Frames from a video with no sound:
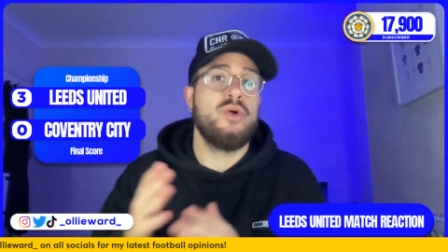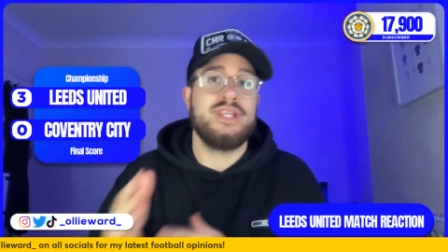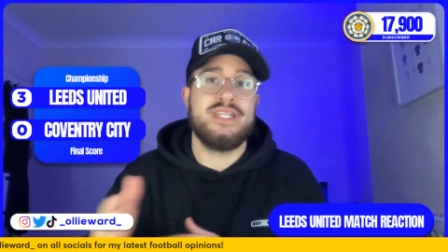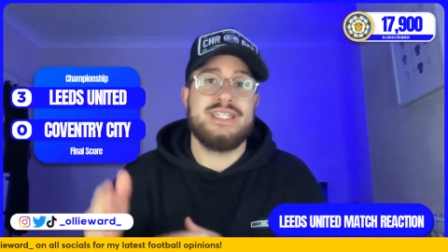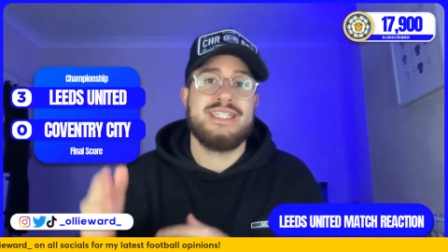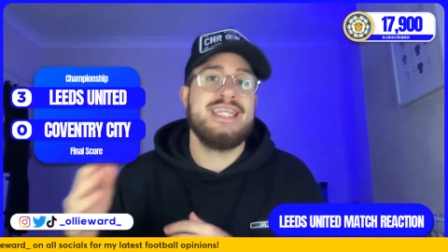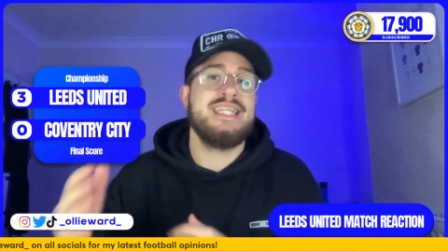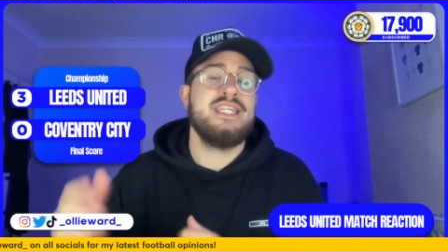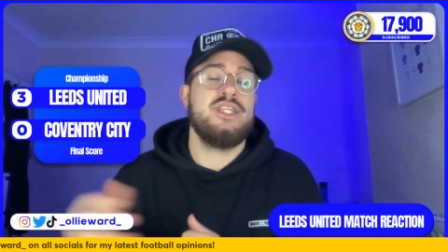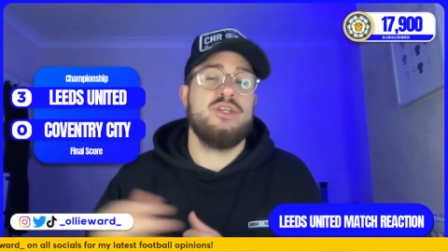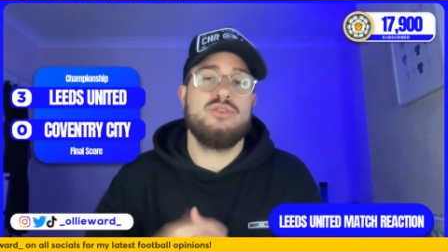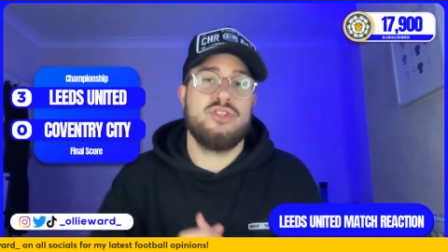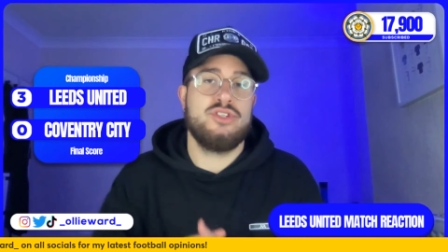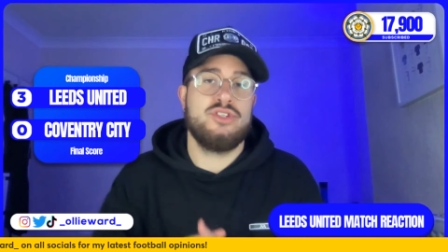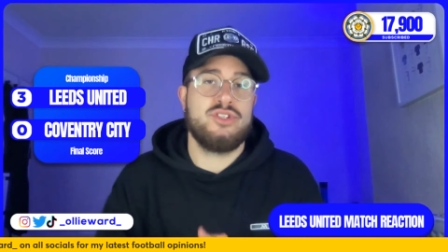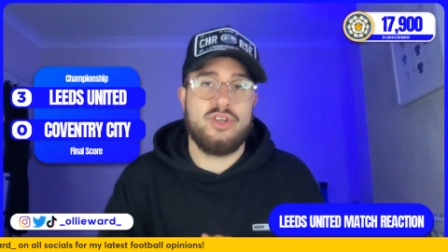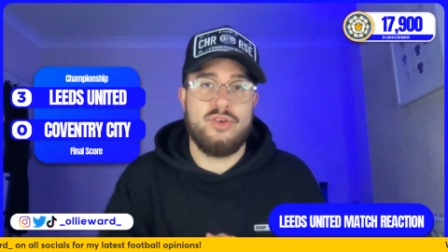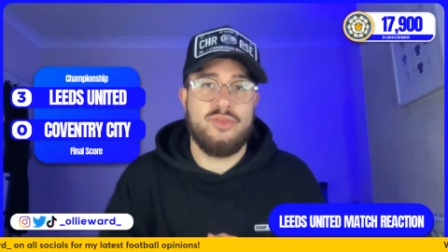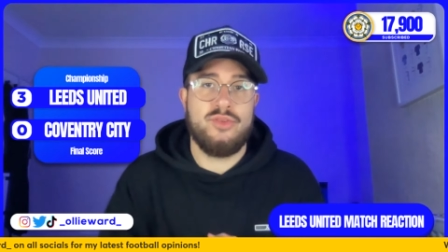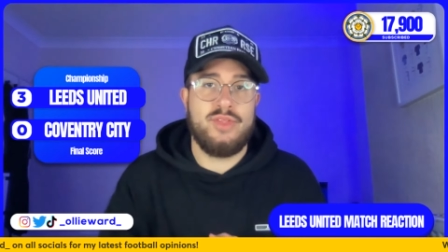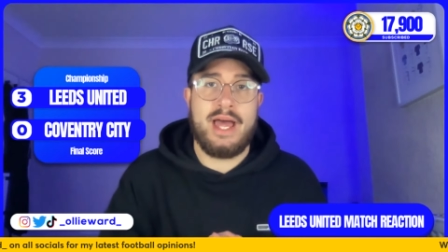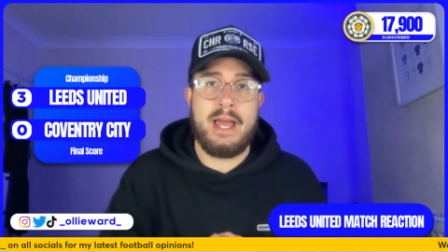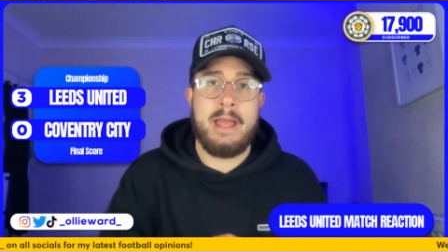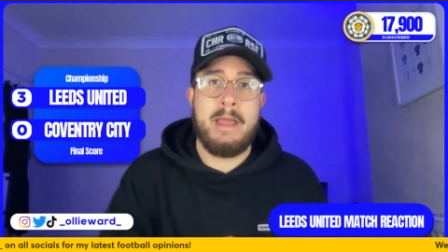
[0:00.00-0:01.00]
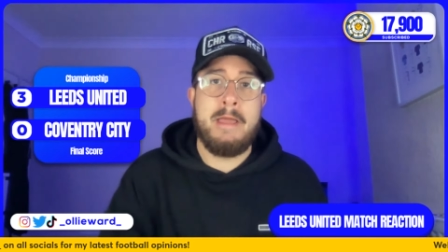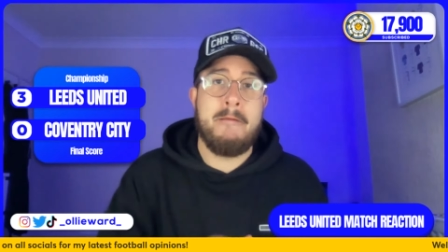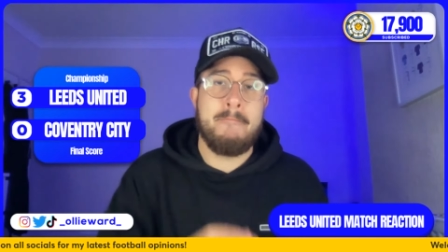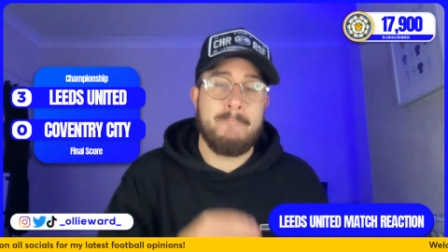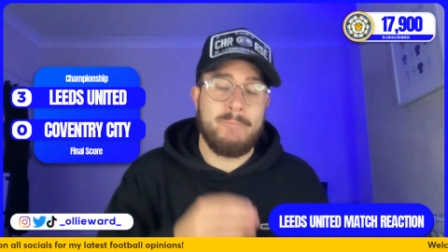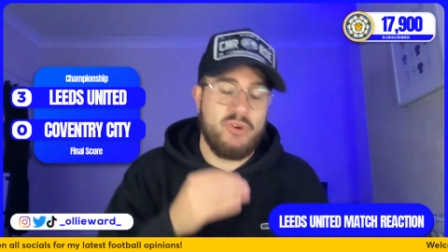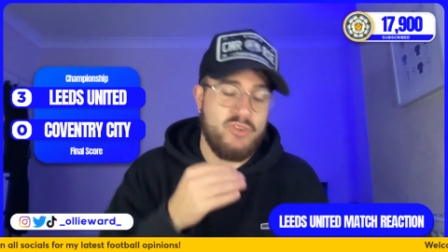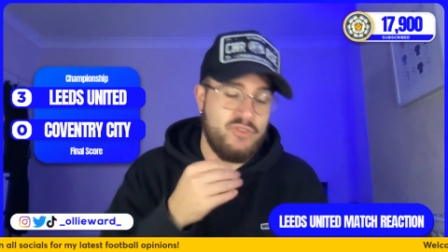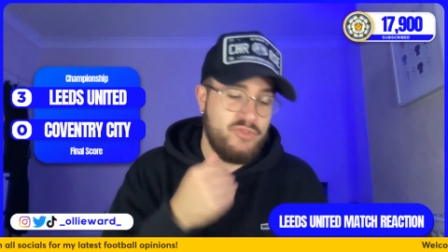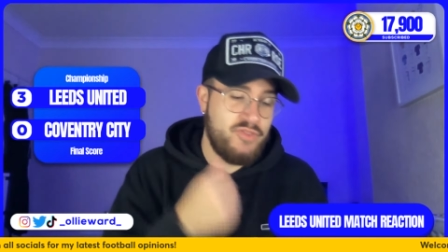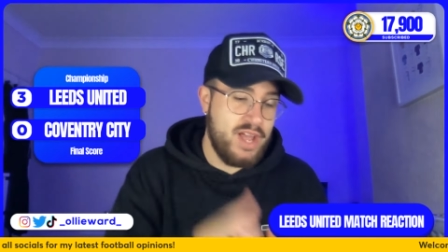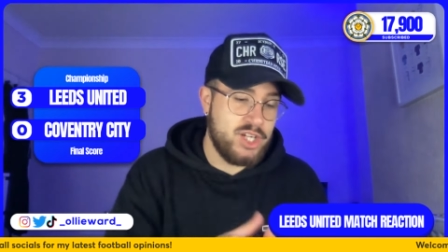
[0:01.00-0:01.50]
continue to do that,
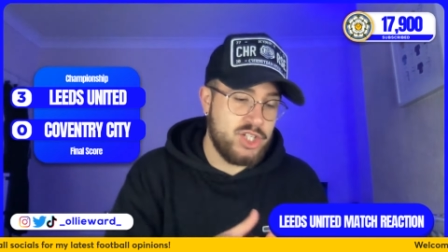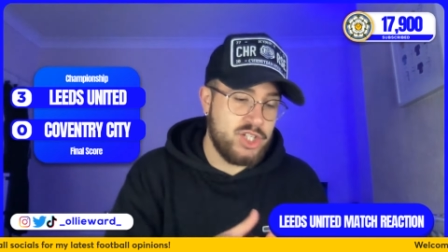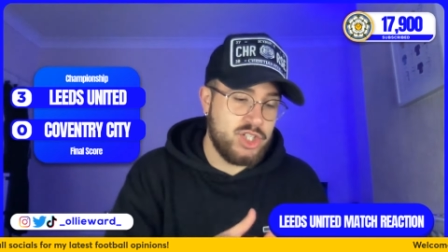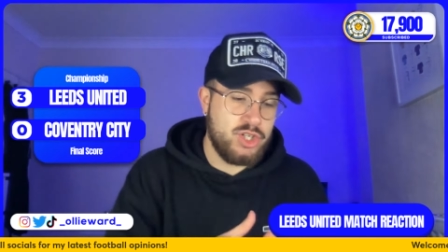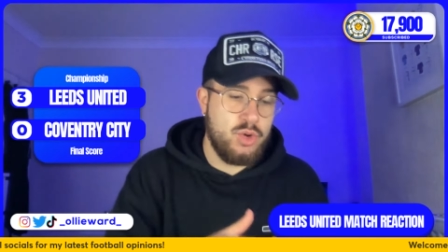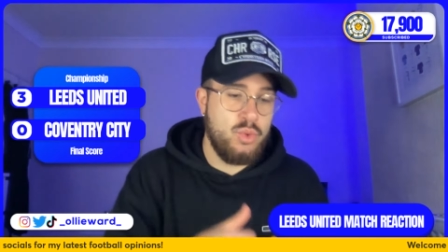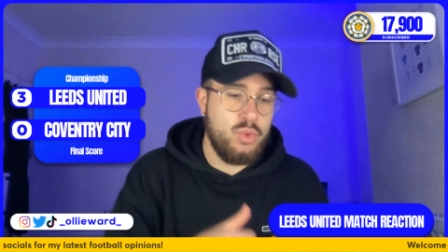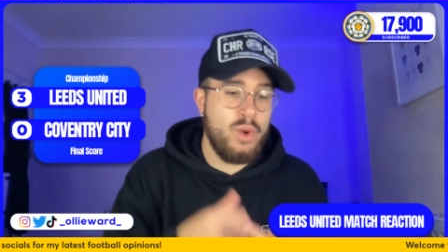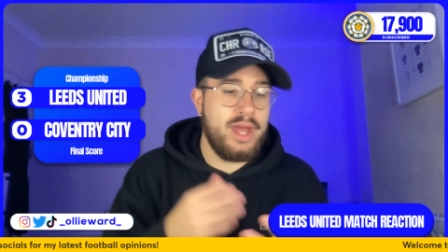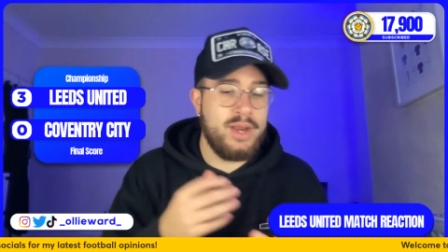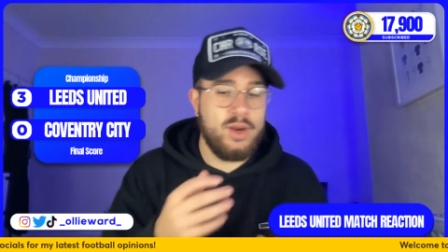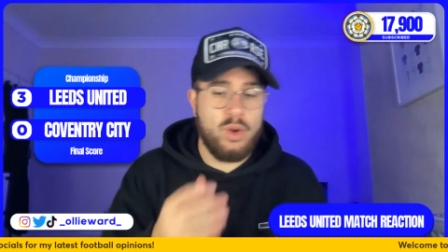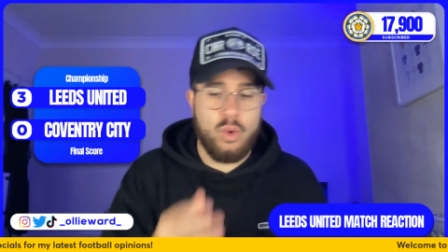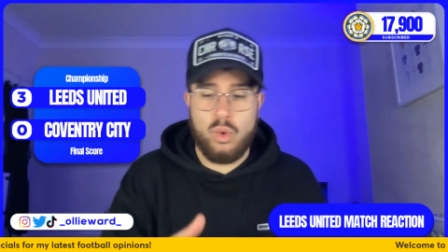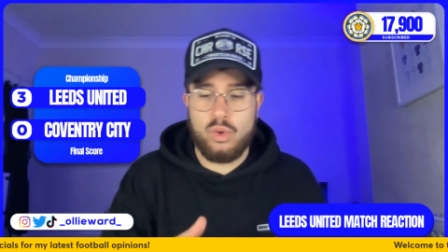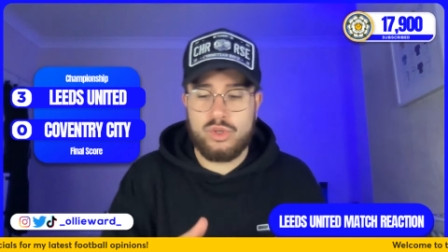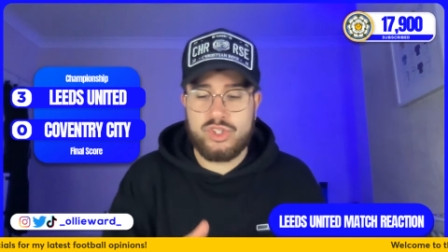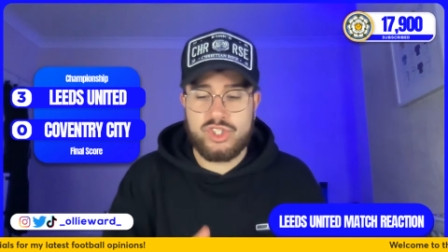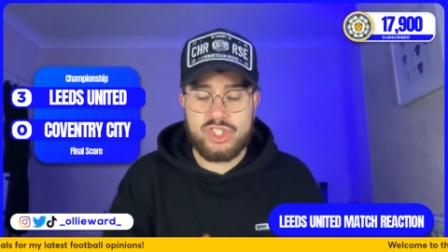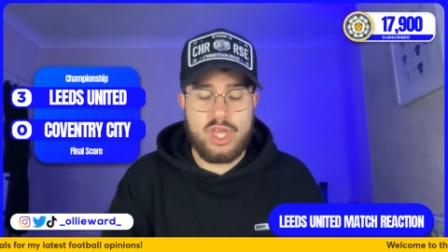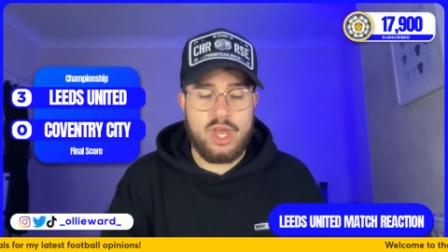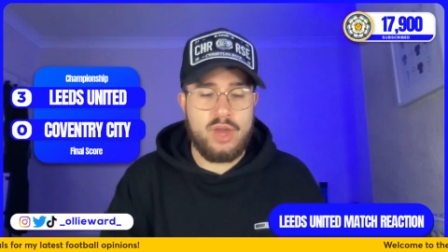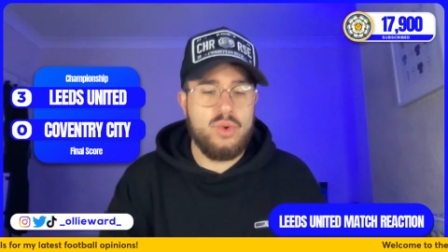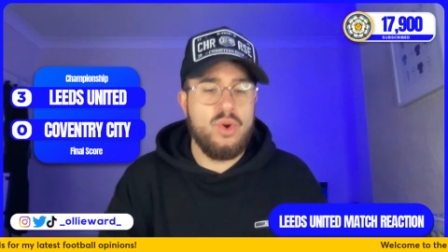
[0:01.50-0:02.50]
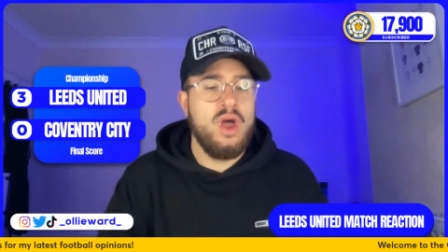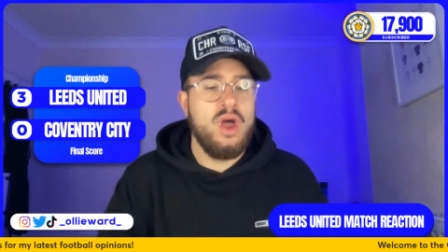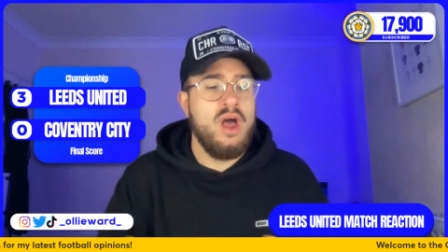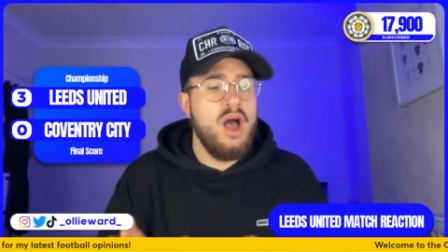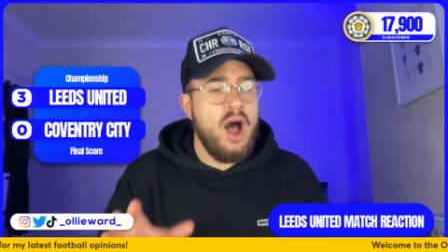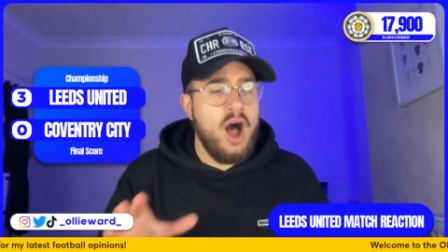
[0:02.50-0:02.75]
professional. And also,